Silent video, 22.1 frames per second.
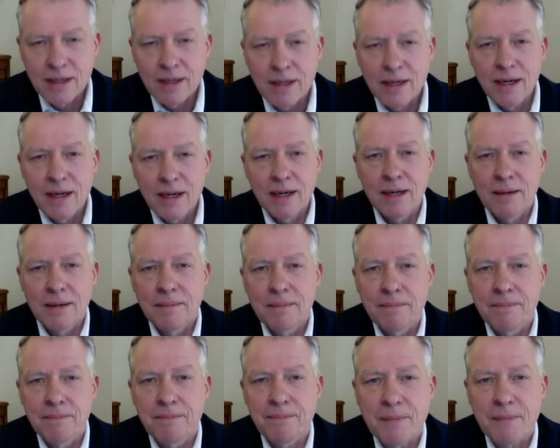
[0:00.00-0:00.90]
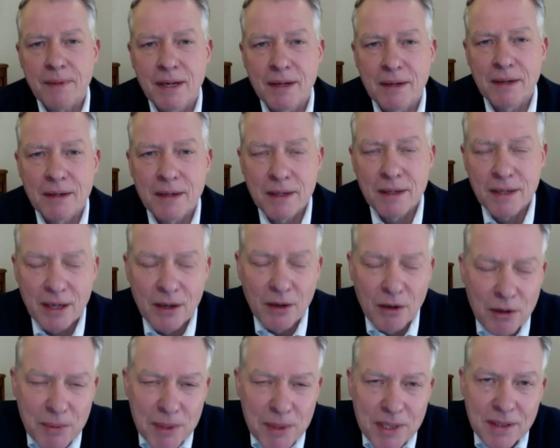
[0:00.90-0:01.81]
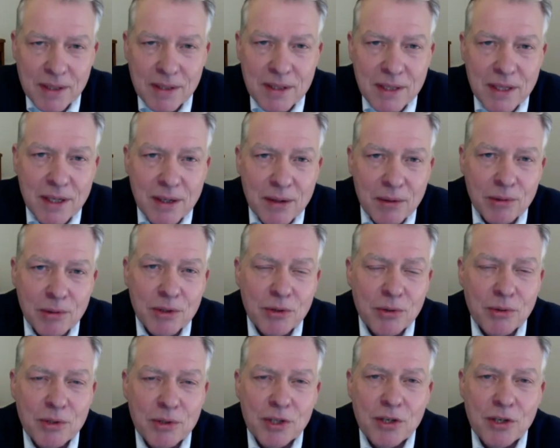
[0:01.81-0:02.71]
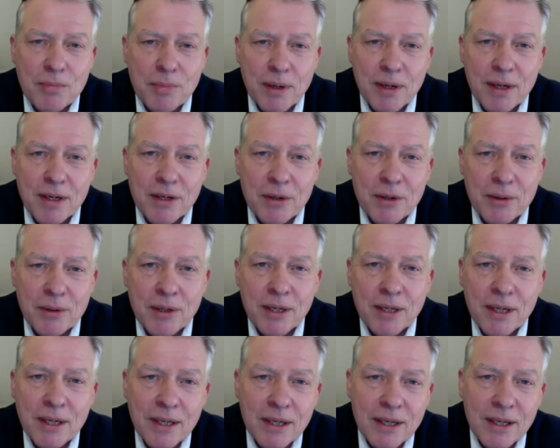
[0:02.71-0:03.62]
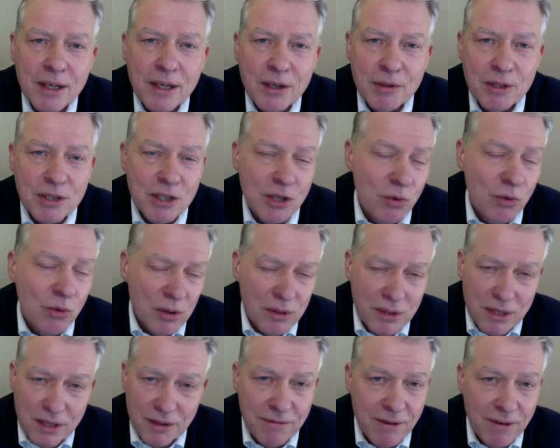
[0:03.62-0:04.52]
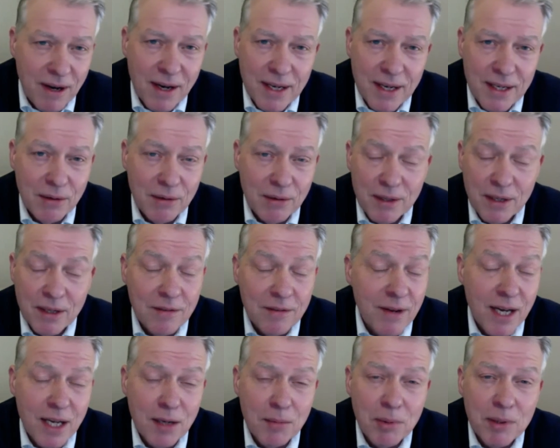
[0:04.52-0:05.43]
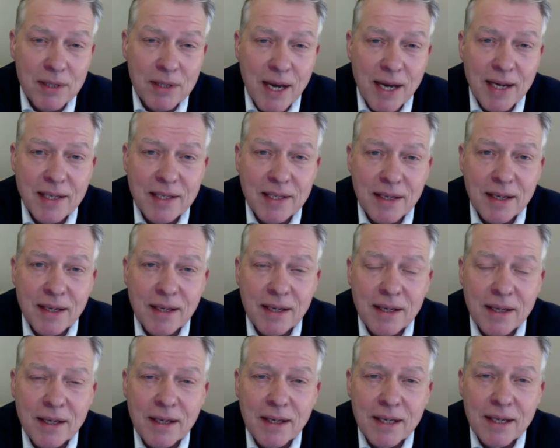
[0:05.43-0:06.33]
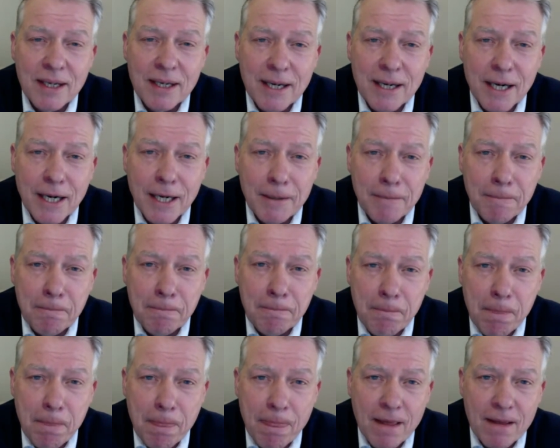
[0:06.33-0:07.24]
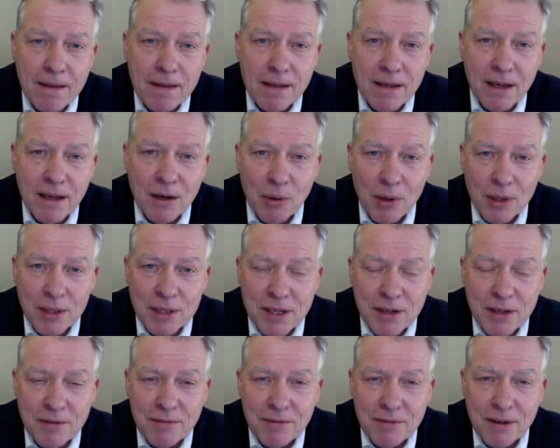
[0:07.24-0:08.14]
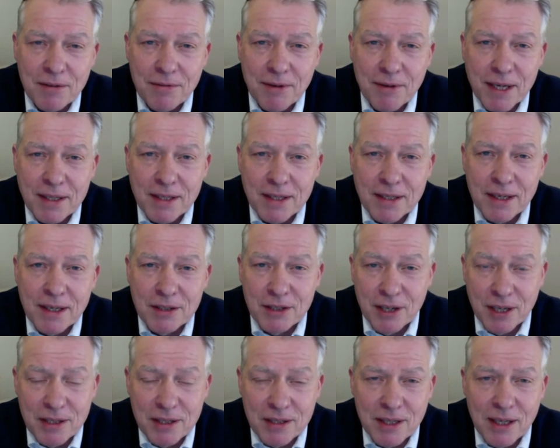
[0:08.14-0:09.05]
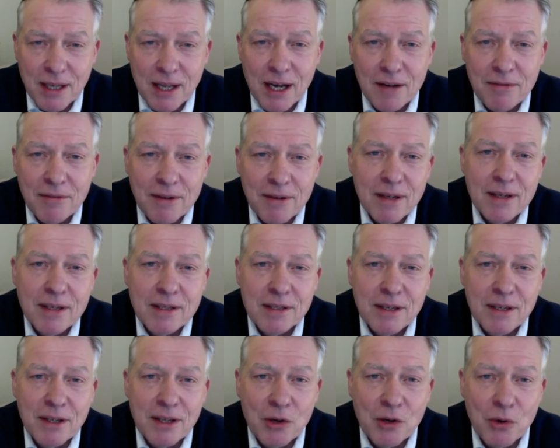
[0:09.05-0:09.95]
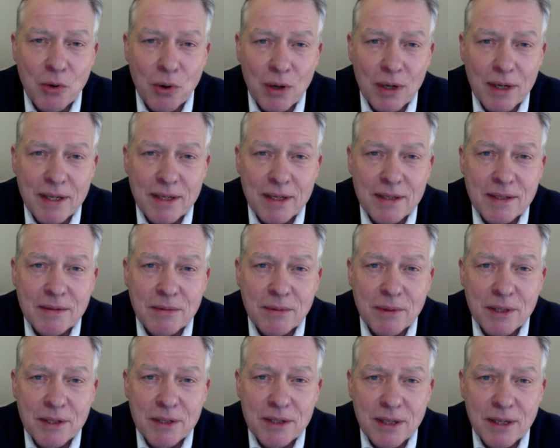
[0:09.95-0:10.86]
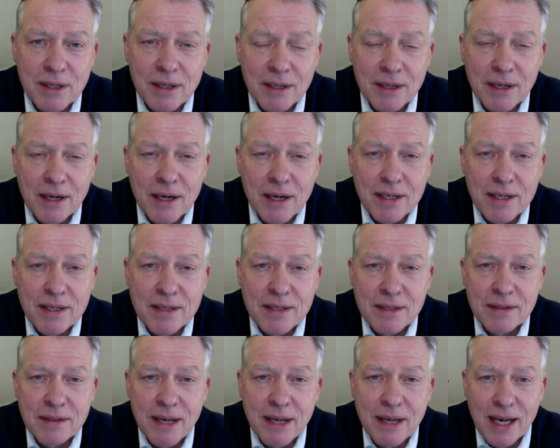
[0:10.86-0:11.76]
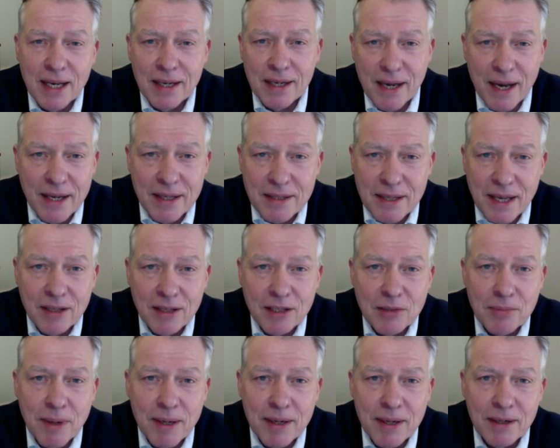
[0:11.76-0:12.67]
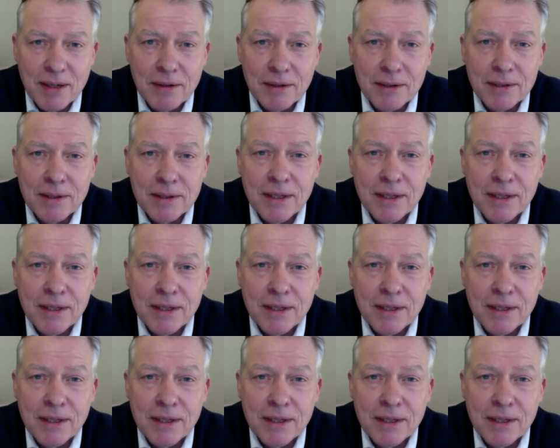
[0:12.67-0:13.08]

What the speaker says: an economist in the city called George Cooper, who just quantified on the available data the quality of effect adjusted life years, the QALYs, which NICE allocates health spending on.